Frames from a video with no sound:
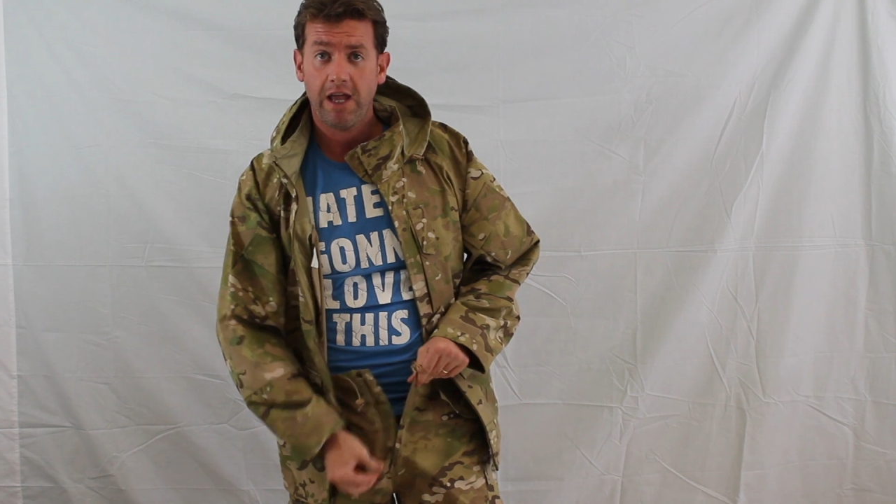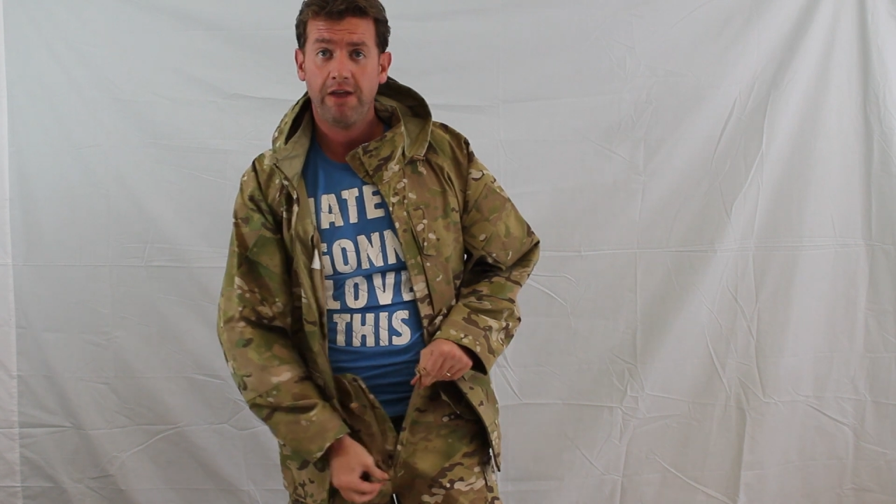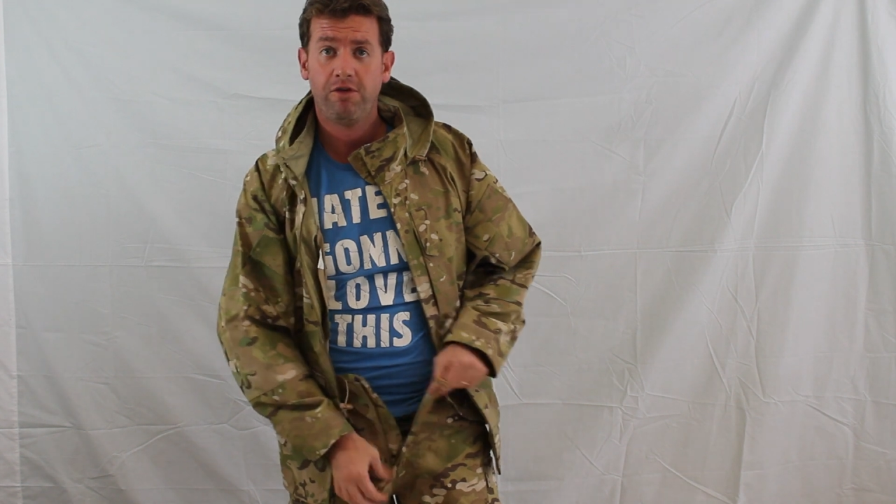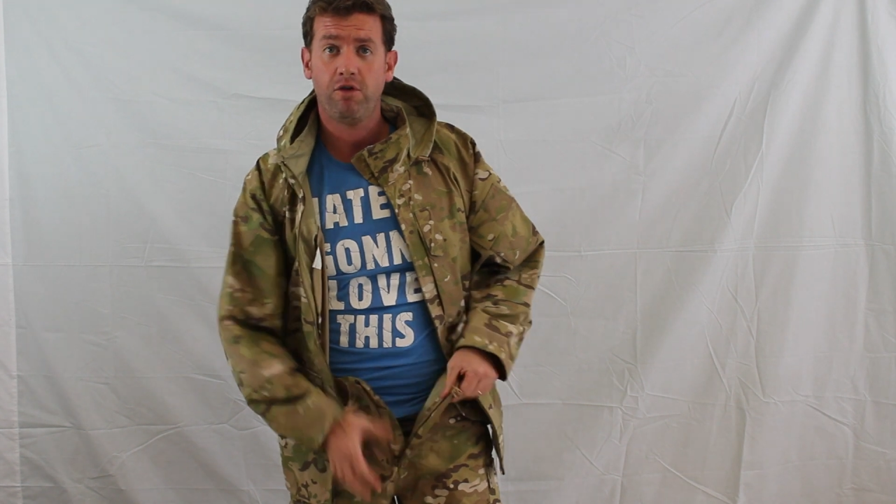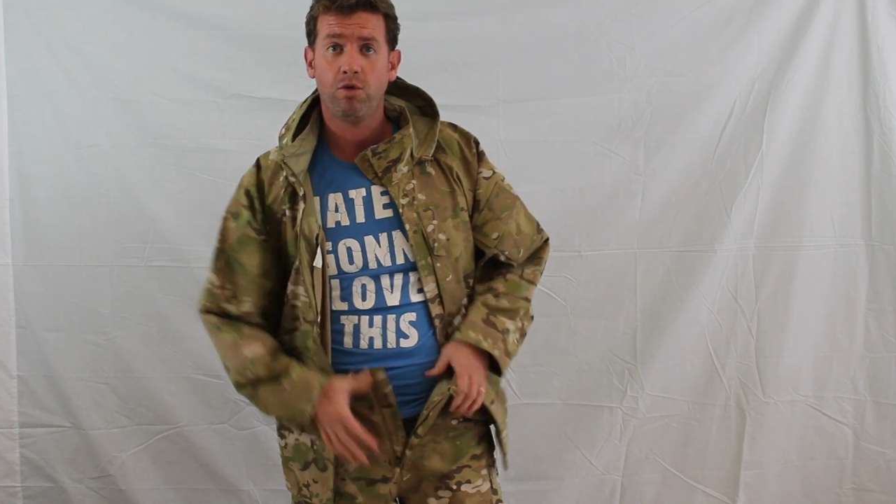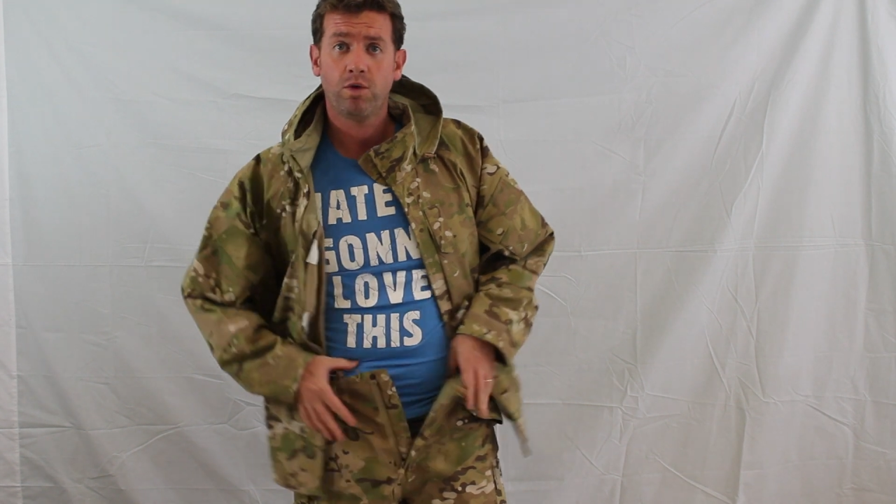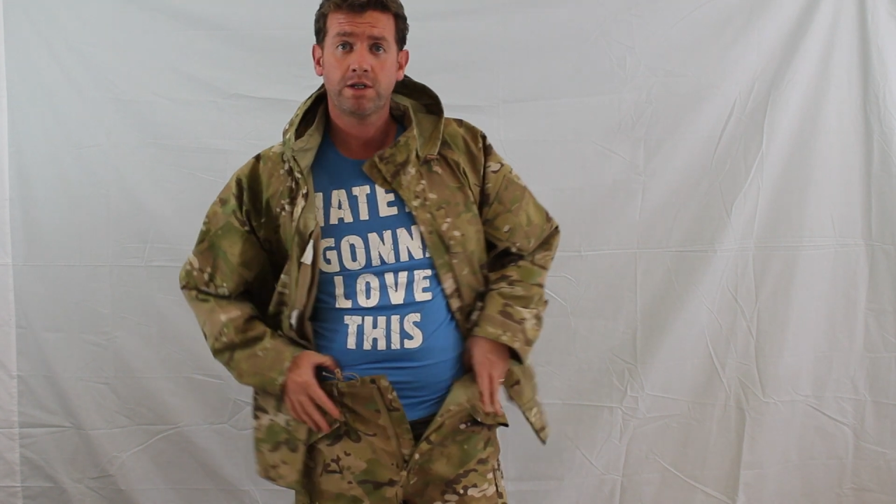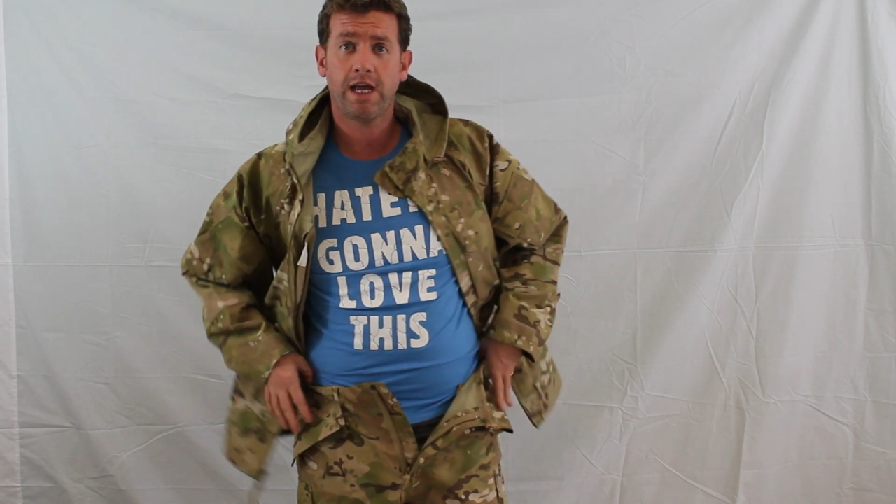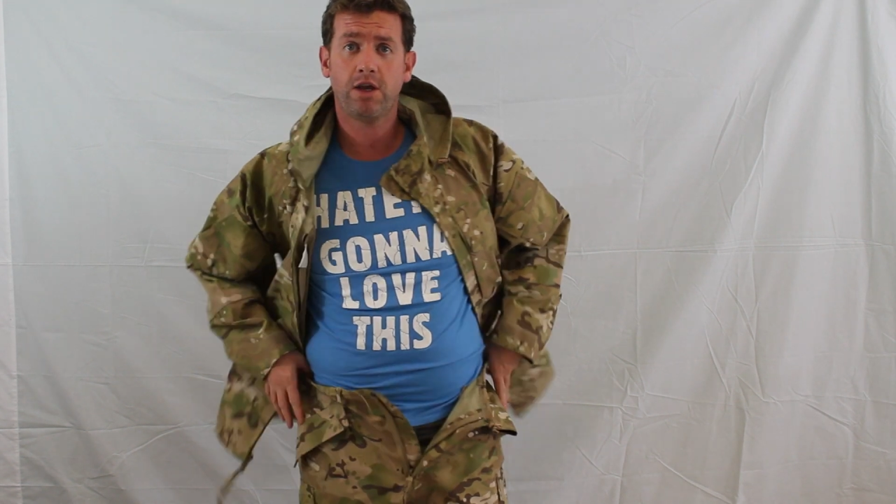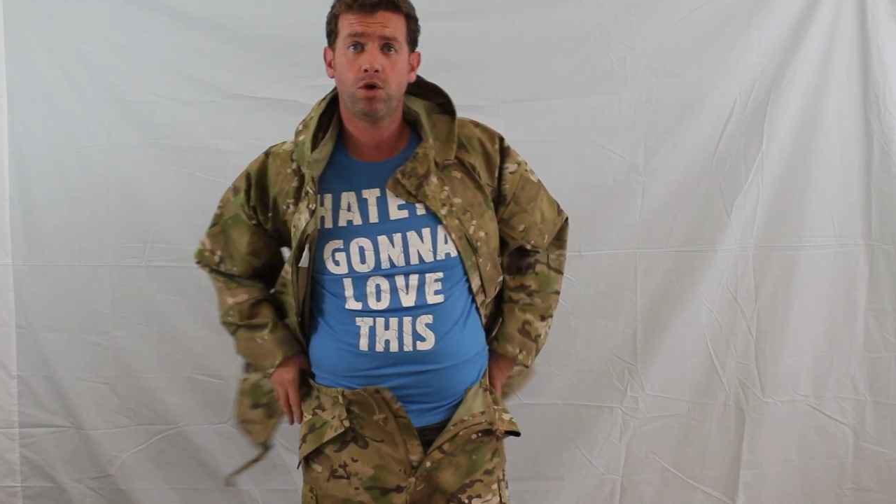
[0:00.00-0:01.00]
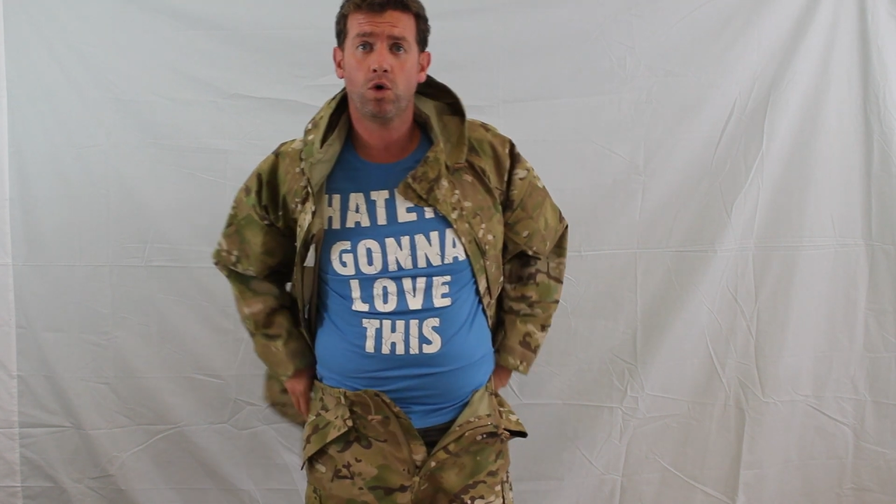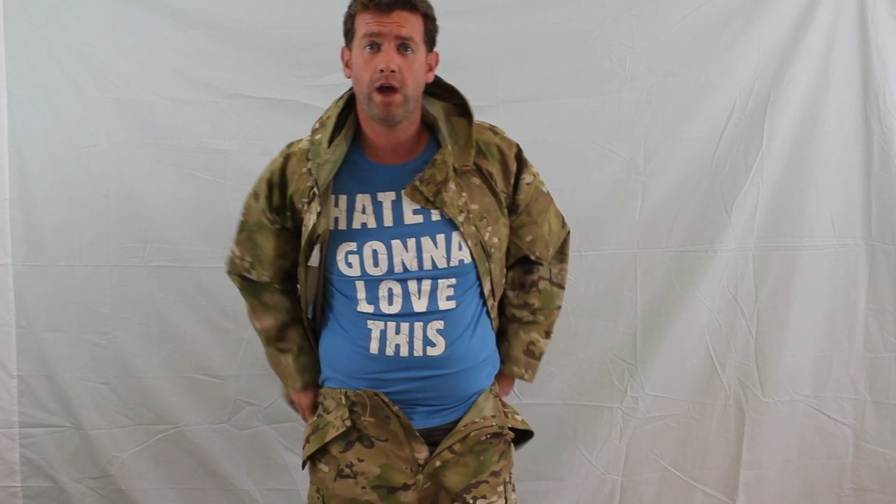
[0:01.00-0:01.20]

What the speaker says: if you take your